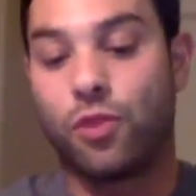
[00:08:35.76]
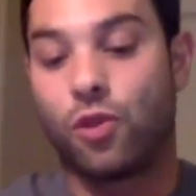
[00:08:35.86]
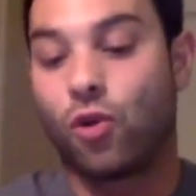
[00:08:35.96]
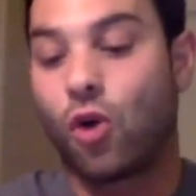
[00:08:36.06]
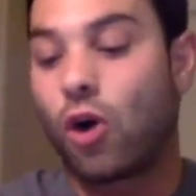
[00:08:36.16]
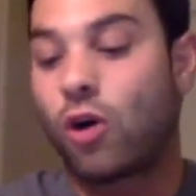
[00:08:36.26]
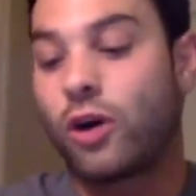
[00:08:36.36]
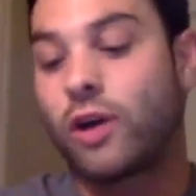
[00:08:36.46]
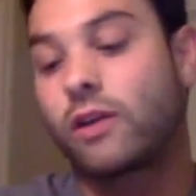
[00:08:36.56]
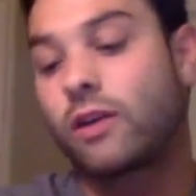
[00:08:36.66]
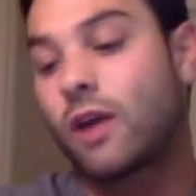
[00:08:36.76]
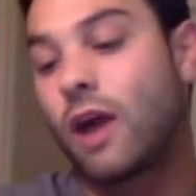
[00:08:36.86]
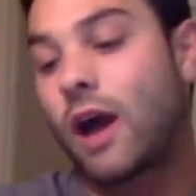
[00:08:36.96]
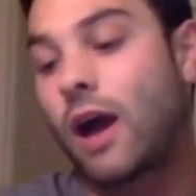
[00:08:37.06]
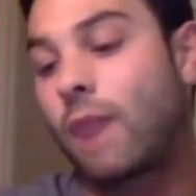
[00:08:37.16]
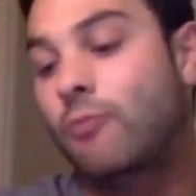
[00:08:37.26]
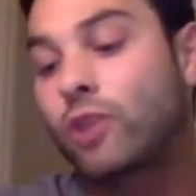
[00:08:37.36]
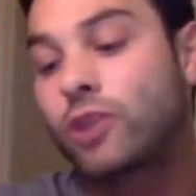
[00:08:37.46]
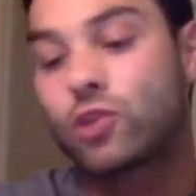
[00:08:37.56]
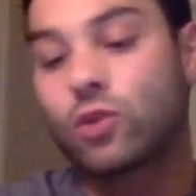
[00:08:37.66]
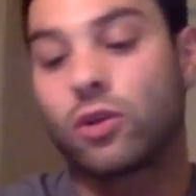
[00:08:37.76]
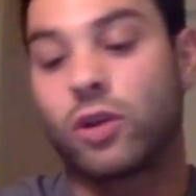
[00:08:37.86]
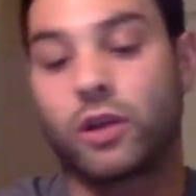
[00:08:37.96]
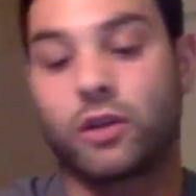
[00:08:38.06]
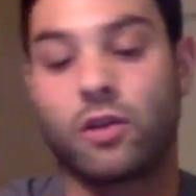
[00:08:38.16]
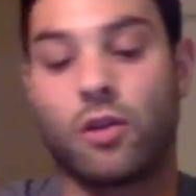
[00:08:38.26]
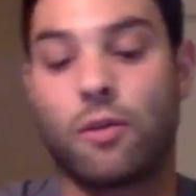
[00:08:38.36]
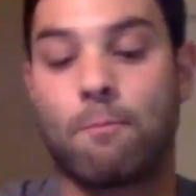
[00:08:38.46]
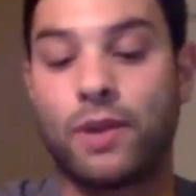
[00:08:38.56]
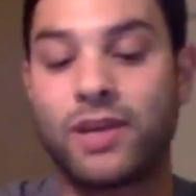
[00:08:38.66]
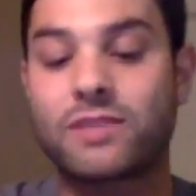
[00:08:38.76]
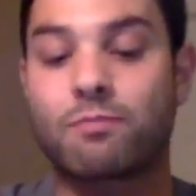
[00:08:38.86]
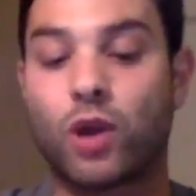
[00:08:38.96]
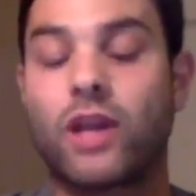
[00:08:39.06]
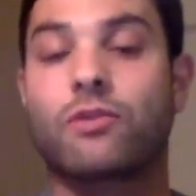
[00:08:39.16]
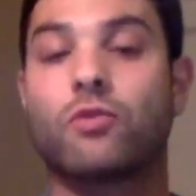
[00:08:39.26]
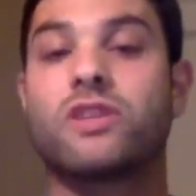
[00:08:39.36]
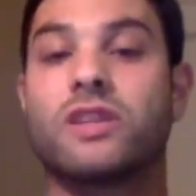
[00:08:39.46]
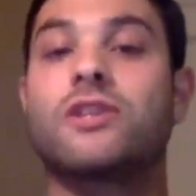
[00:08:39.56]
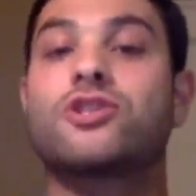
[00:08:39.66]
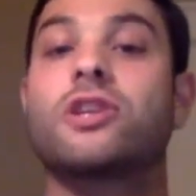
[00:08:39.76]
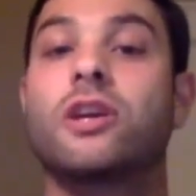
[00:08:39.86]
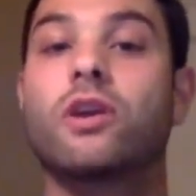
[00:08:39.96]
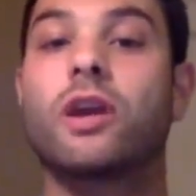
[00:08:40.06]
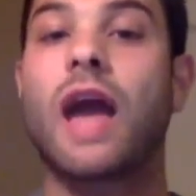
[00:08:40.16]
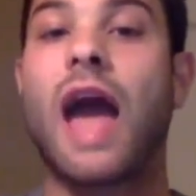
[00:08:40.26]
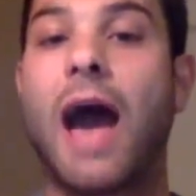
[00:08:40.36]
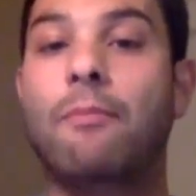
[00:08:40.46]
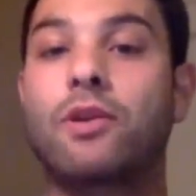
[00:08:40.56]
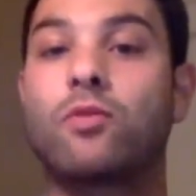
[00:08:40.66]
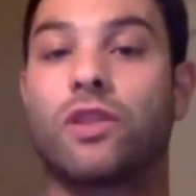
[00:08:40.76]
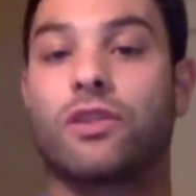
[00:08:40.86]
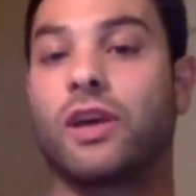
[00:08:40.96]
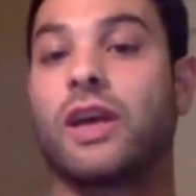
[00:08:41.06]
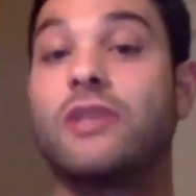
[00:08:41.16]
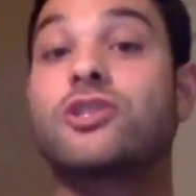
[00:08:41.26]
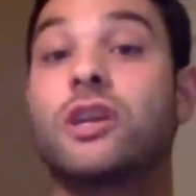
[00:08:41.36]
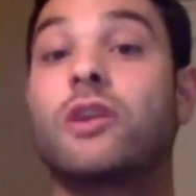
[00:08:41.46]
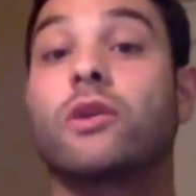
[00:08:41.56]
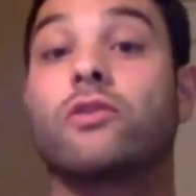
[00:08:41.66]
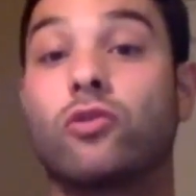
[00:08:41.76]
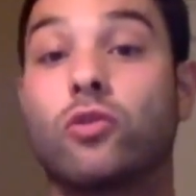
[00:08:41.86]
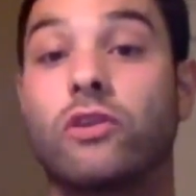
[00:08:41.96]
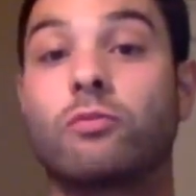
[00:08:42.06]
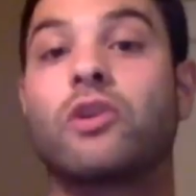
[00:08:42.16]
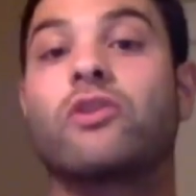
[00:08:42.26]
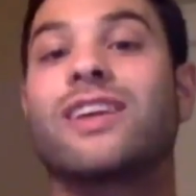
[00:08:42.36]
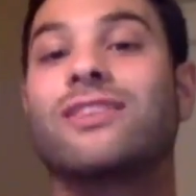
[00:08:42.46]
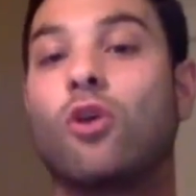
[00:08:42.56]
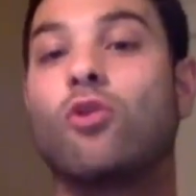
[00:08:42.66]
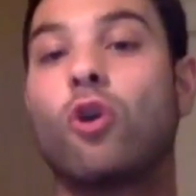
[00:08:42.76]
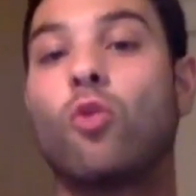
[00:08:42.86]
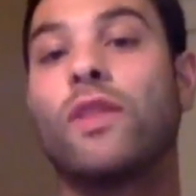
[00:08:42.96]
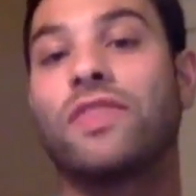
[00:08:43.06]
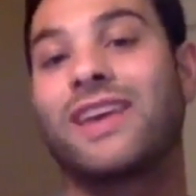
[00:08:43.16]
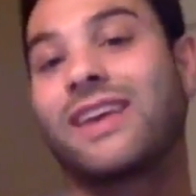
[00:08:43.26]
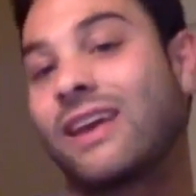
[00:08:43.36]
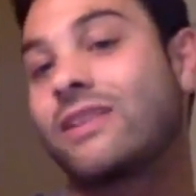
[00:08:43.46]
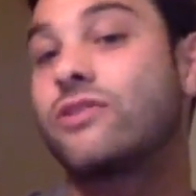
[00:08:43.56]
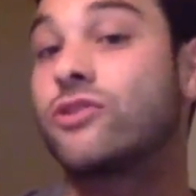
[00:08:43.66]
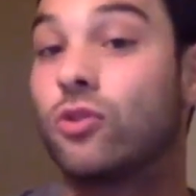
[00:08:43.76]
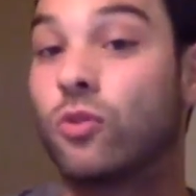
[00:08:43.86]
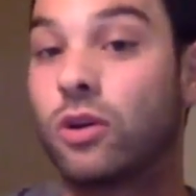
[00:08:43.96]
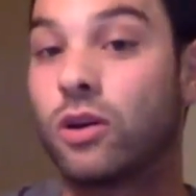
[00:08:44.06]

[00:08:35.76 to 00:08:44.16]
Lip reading: I'm pretty sure like the biggest breakthroughs in engineering happen with like engineering students because they don't know what they can't do.